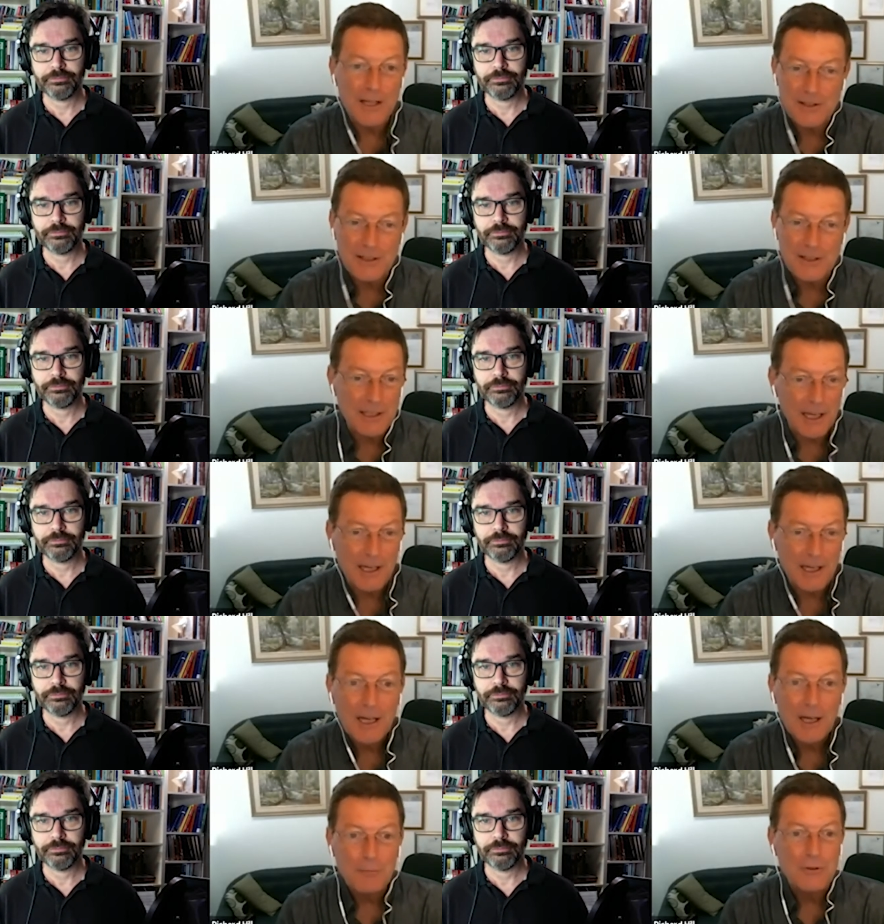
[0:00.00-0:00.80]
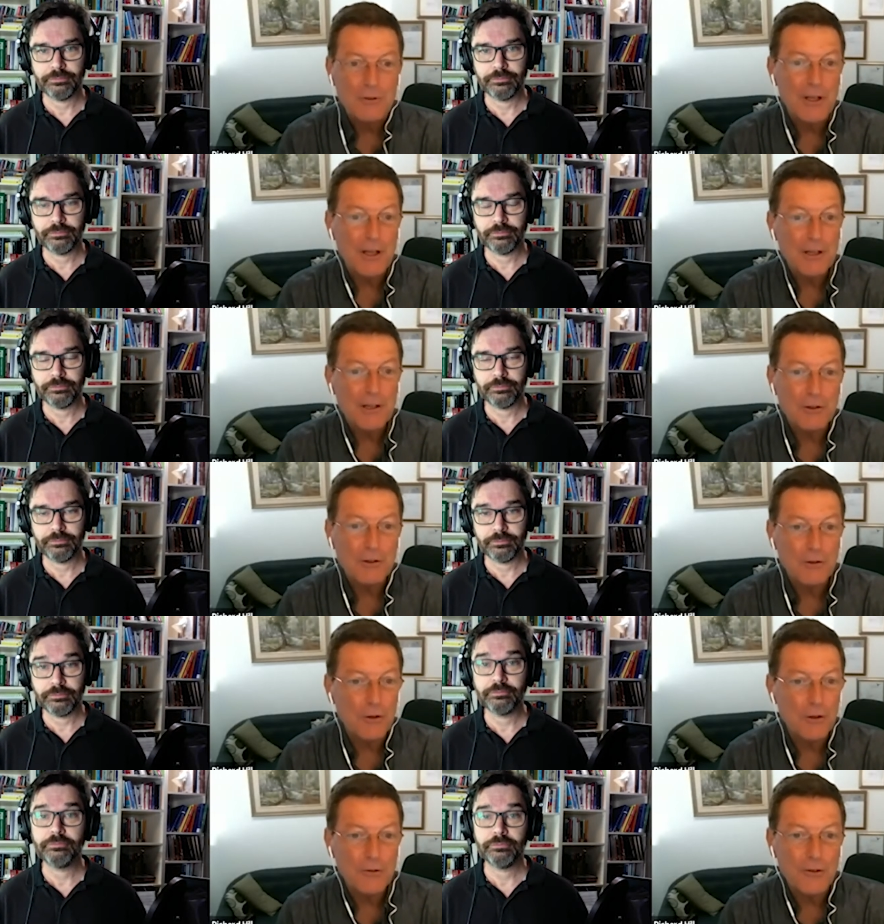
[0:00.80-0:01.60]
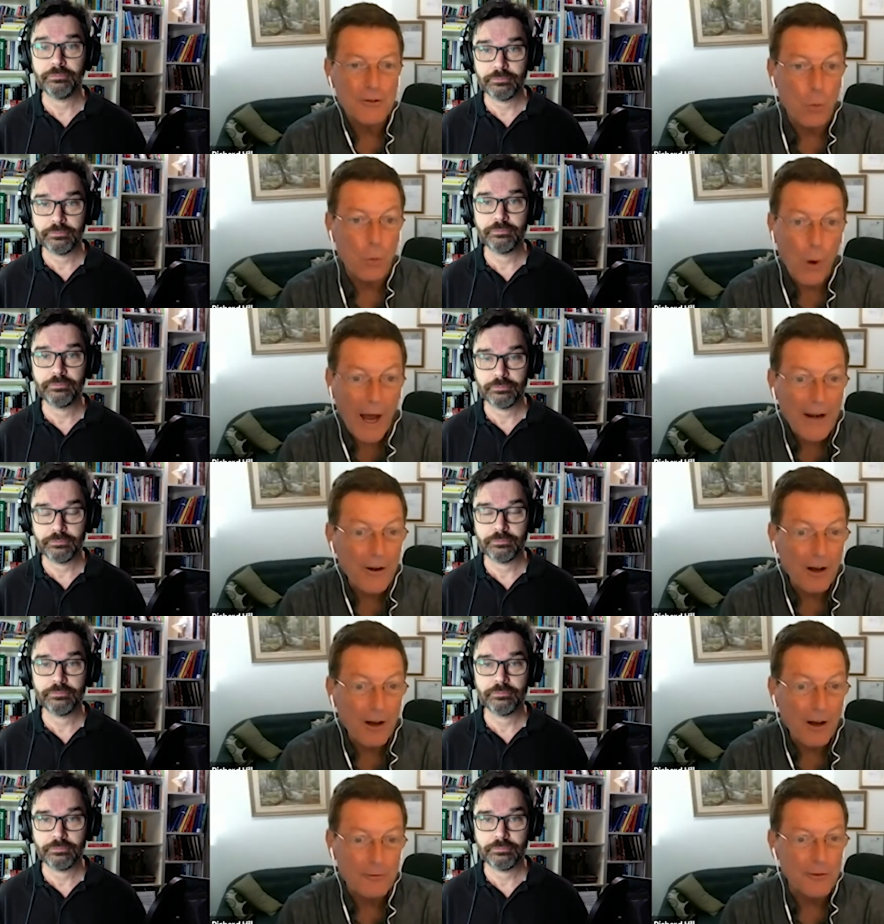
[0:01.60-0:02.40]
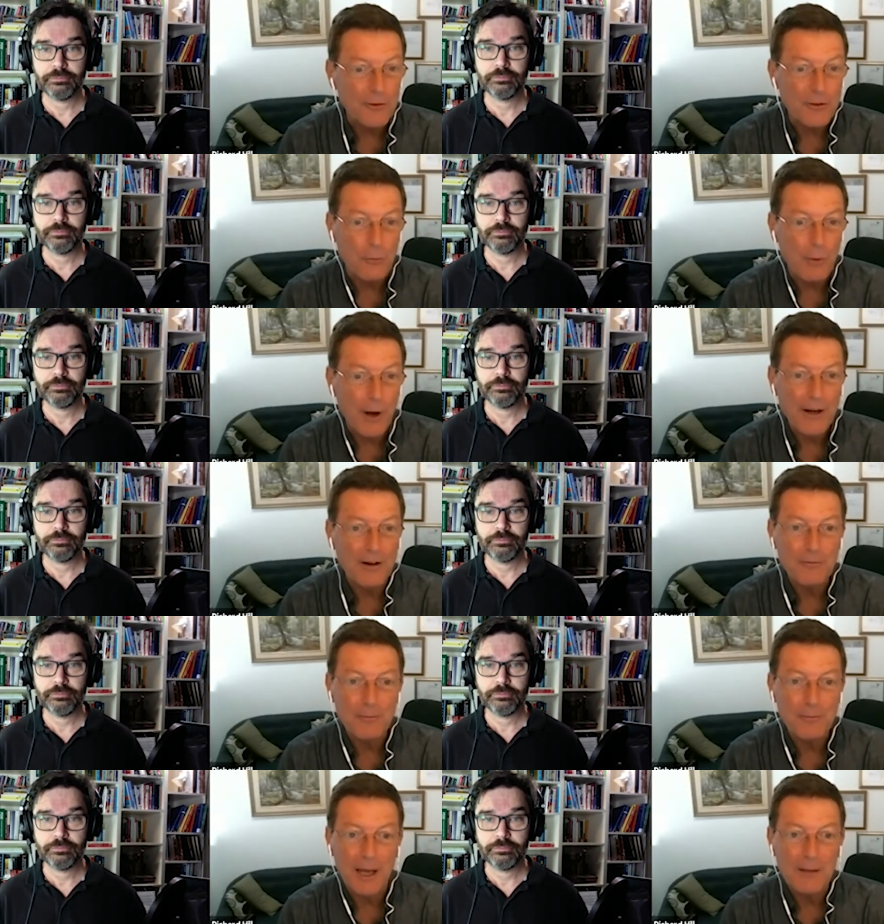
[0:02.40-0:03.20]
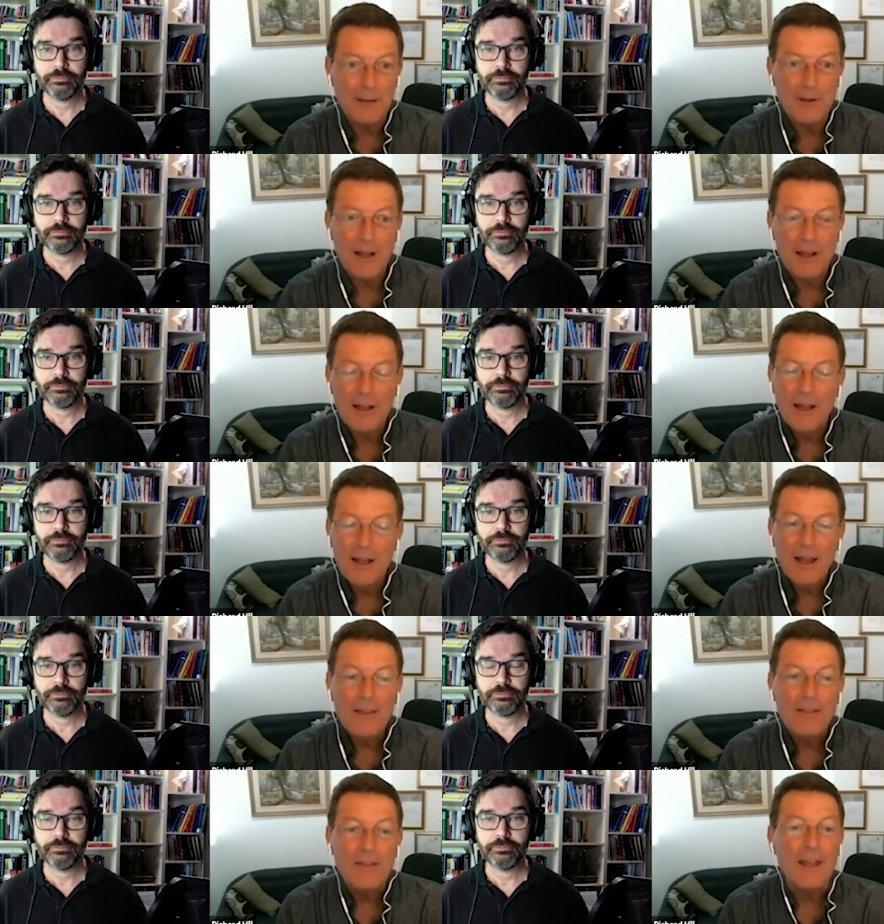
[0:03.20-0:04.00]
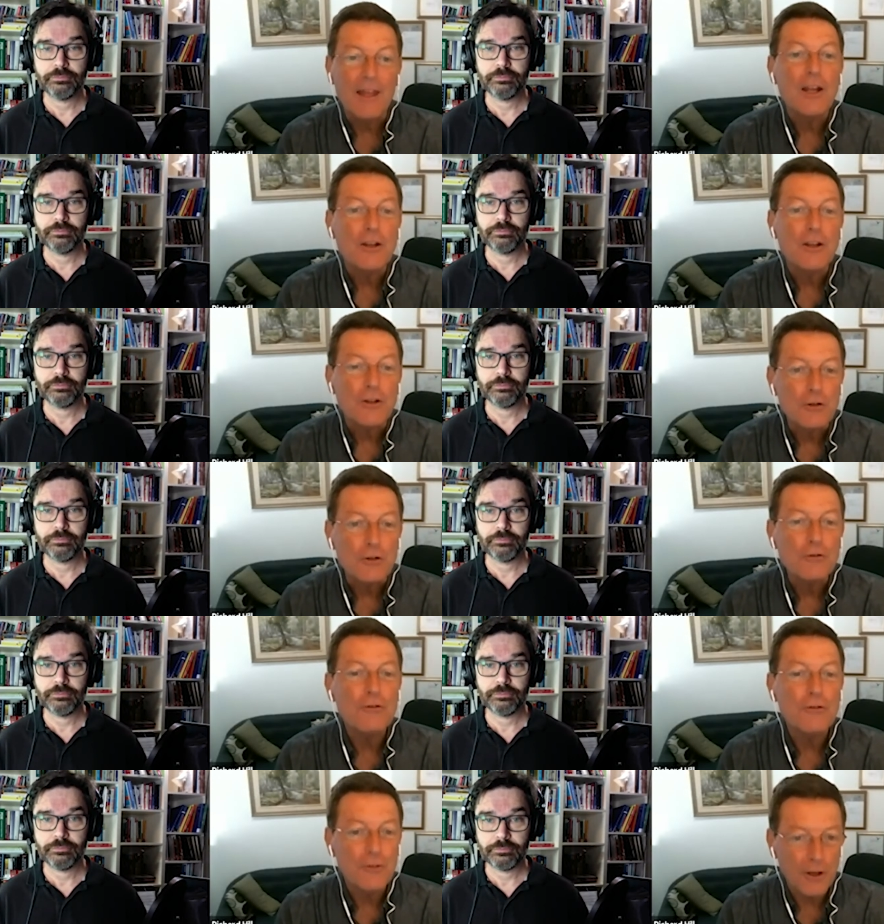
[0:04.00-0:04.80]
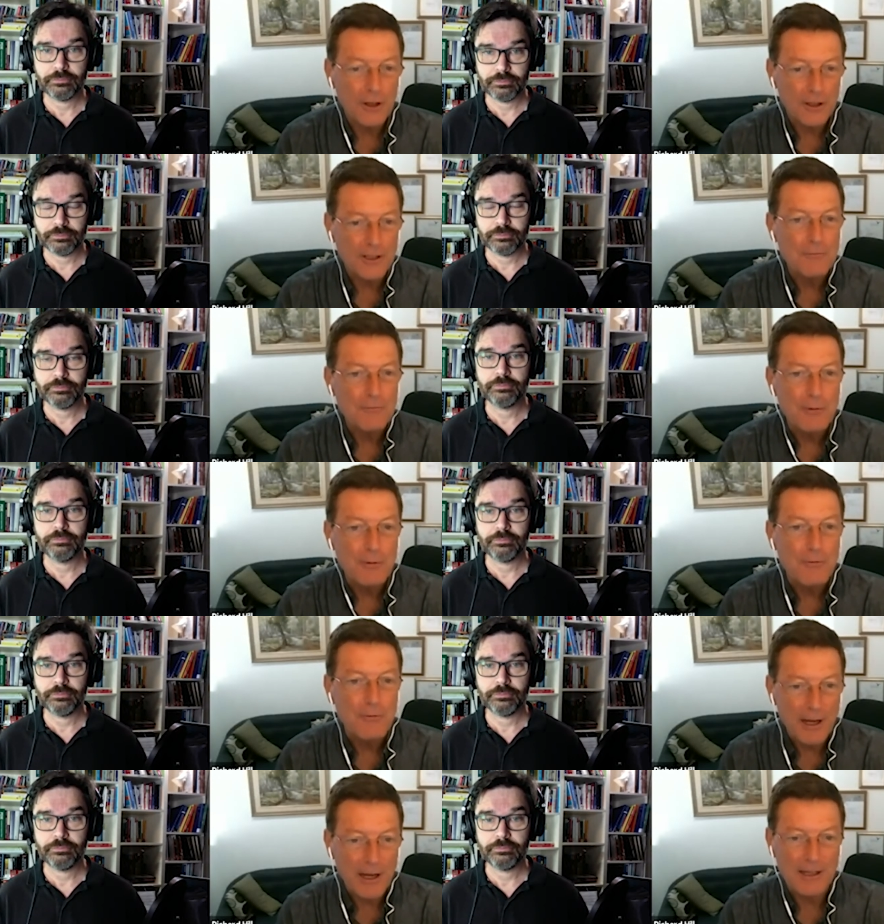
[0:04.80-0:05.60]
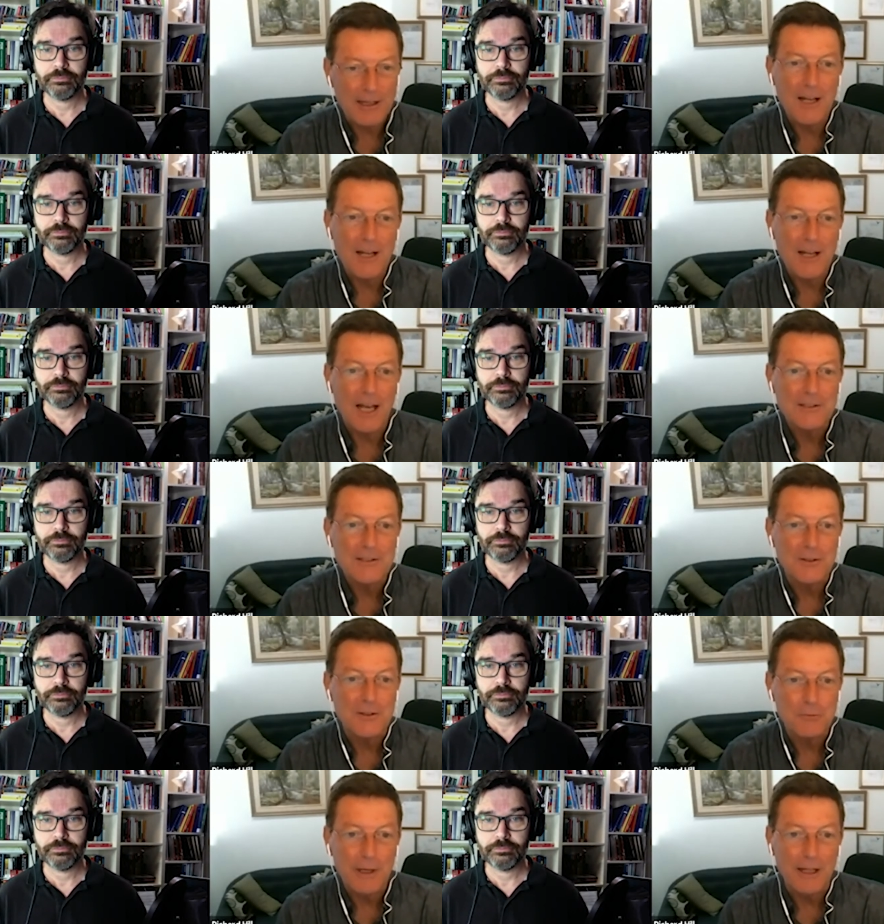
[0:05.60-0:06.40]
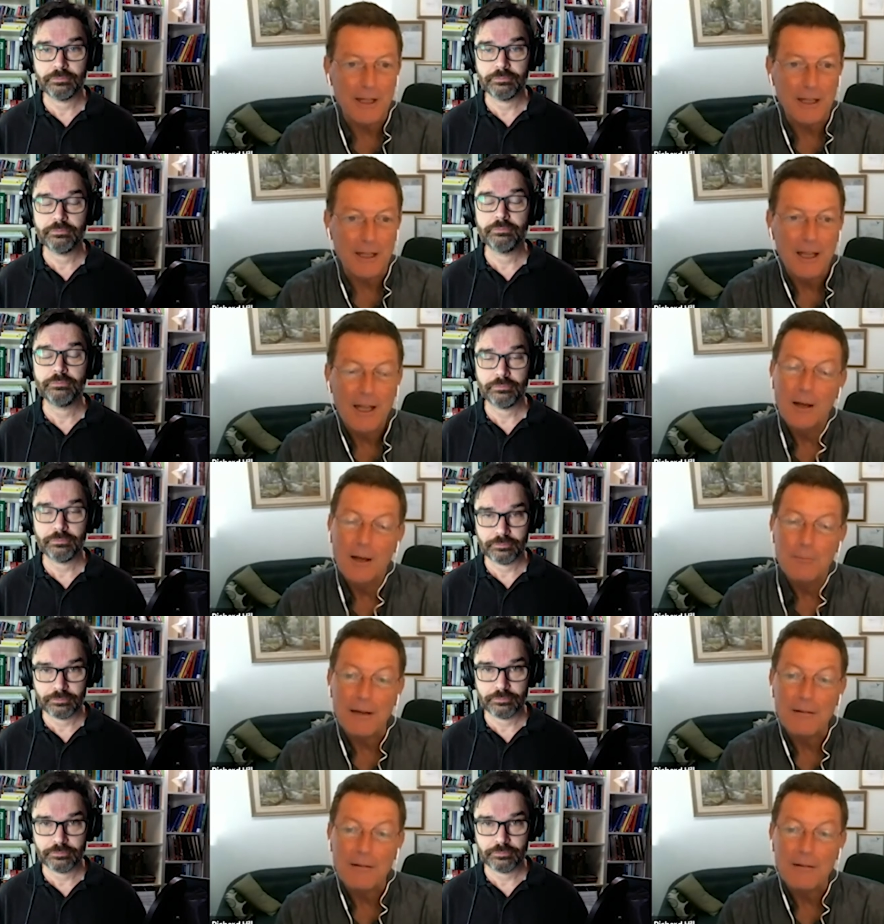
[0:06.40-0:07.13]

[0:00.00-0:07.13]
Speaker 1: the uh, particular courses one off with the one off payment, then you certainly will be recognized as well. But